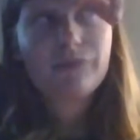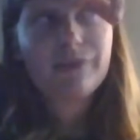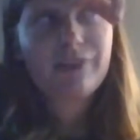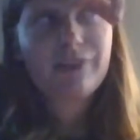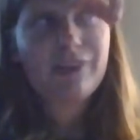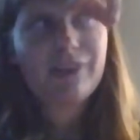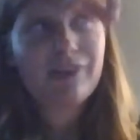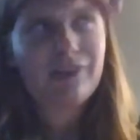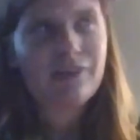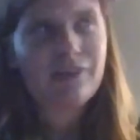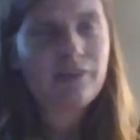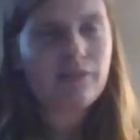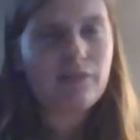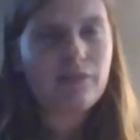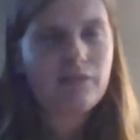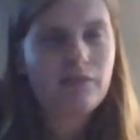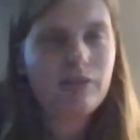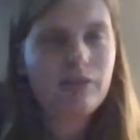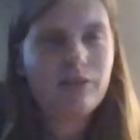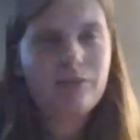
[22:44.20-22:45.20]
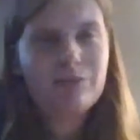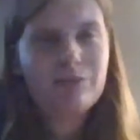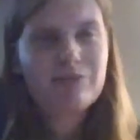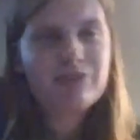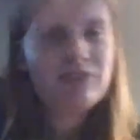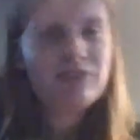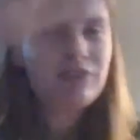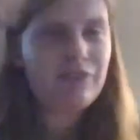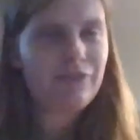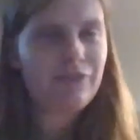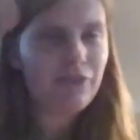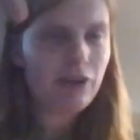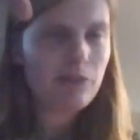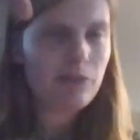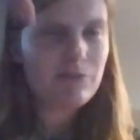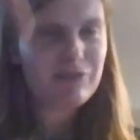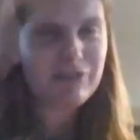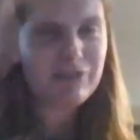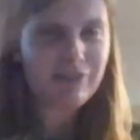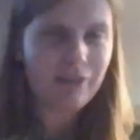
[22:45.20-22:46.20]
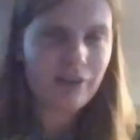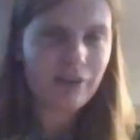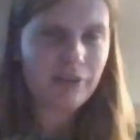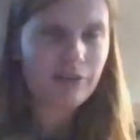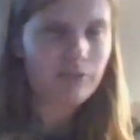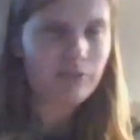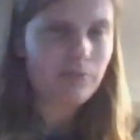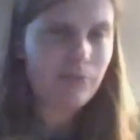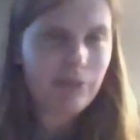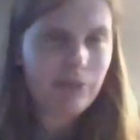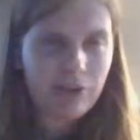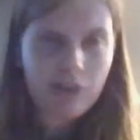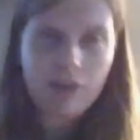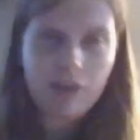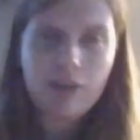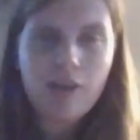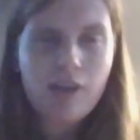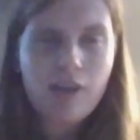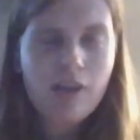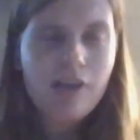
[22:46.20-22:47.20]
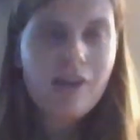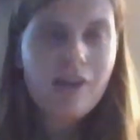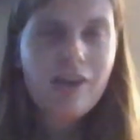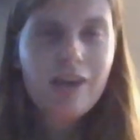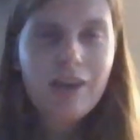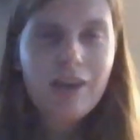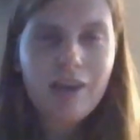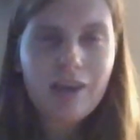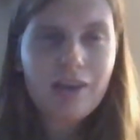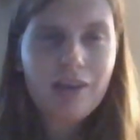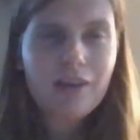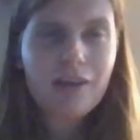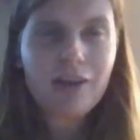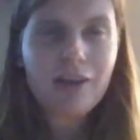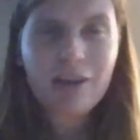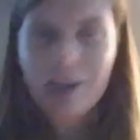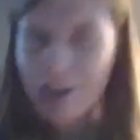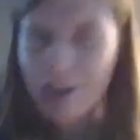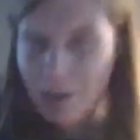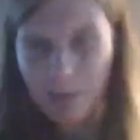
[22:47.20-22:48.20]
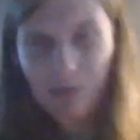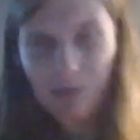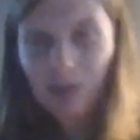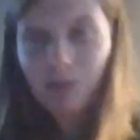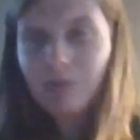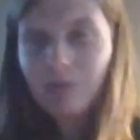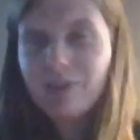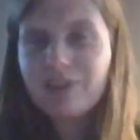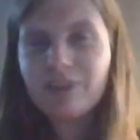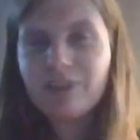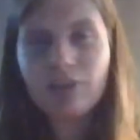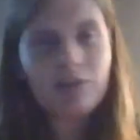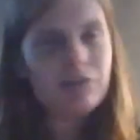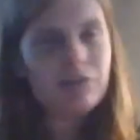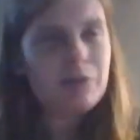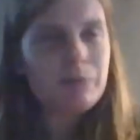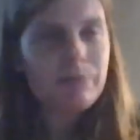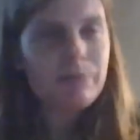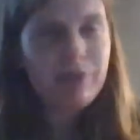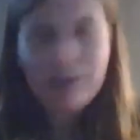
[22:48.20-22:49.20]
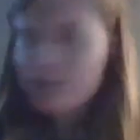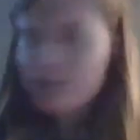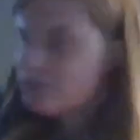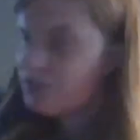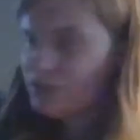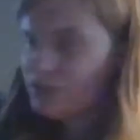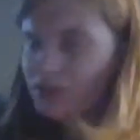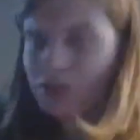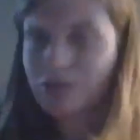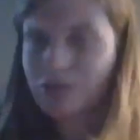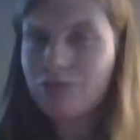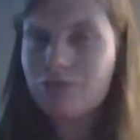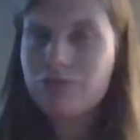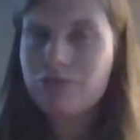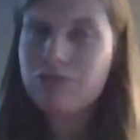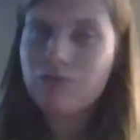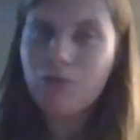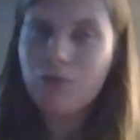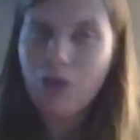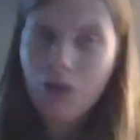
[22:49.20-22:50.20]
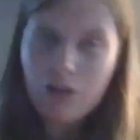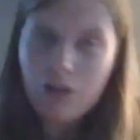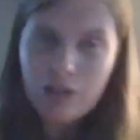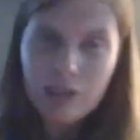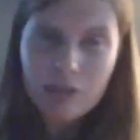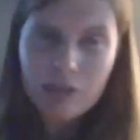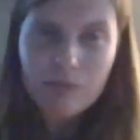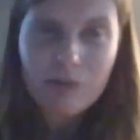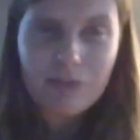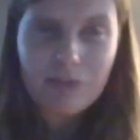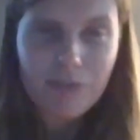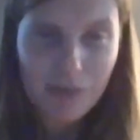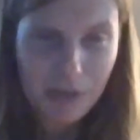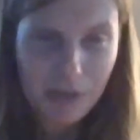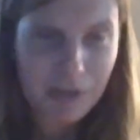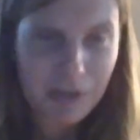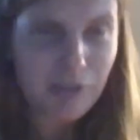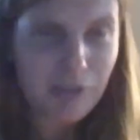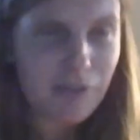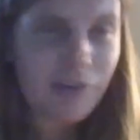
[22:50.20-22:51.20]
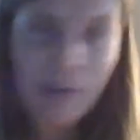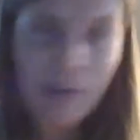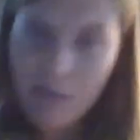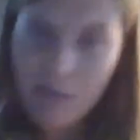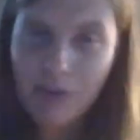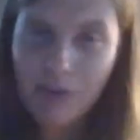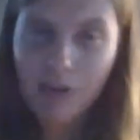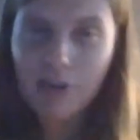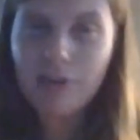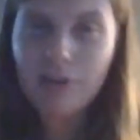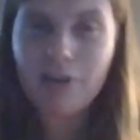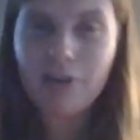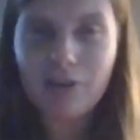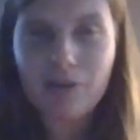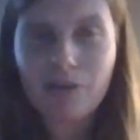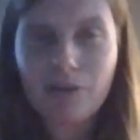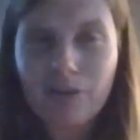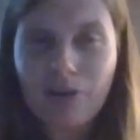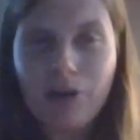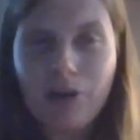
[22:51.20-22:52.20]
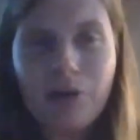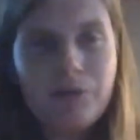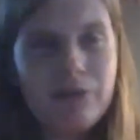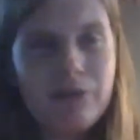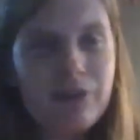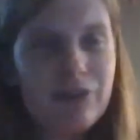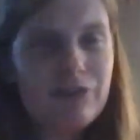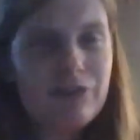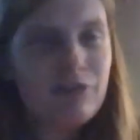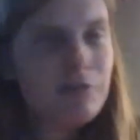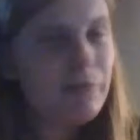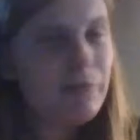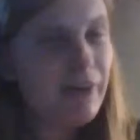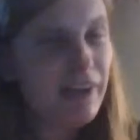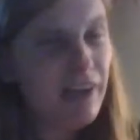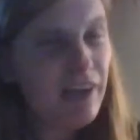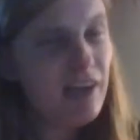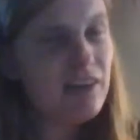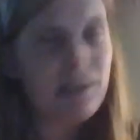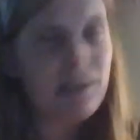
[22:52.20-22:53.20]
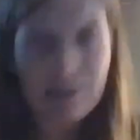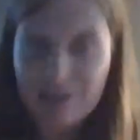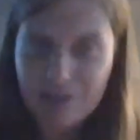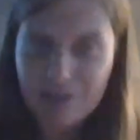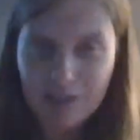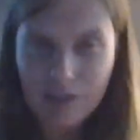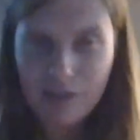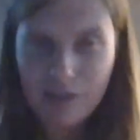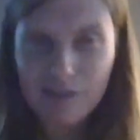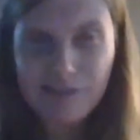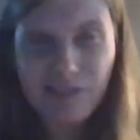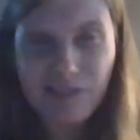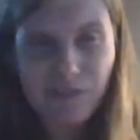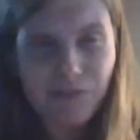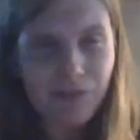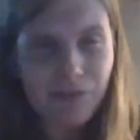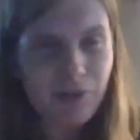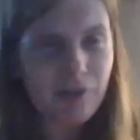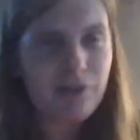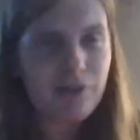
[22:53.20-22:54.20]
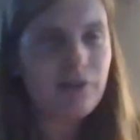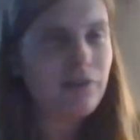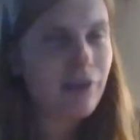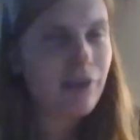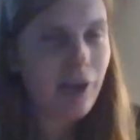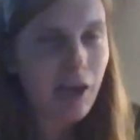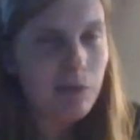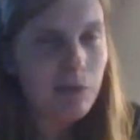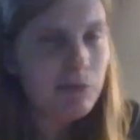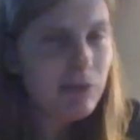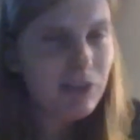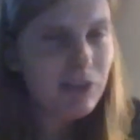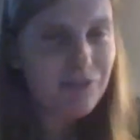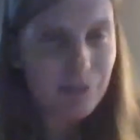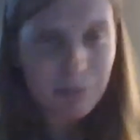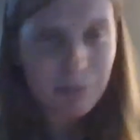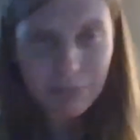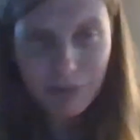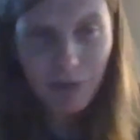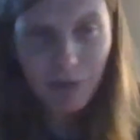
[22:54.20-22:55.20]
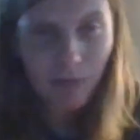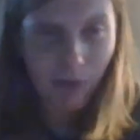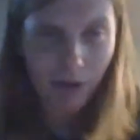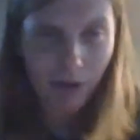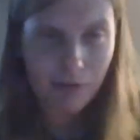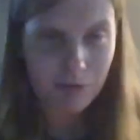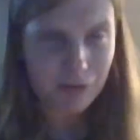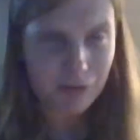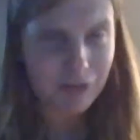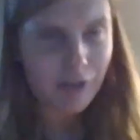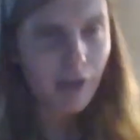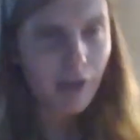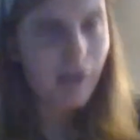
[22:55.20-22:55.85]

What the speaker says: like it was near the pharmacy garden and whatnot. A couple of weeks later, the place was just crawling with fucking Oenithera biennis, the fucking common evening primrose.